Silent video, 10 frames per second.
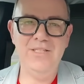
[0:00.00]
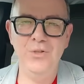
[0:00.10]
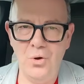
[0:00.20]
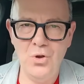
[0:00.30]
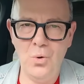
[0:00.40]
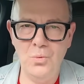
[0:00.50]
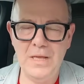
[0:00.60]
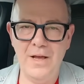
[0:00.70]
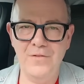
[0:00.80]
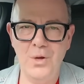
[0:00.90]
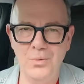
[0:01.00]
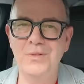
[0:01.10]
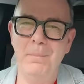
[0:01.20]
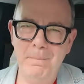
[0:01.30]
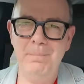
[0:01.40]
It's not called that, of
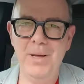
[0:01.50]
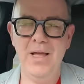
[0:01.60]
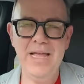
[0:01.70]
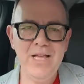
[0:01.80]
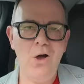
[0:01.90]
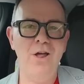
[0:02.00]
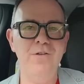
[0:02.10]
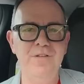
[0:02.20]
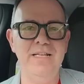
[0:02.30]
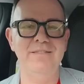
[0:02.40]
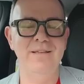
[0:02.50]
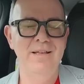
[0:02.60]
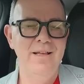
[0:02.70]
course, but it kind of is,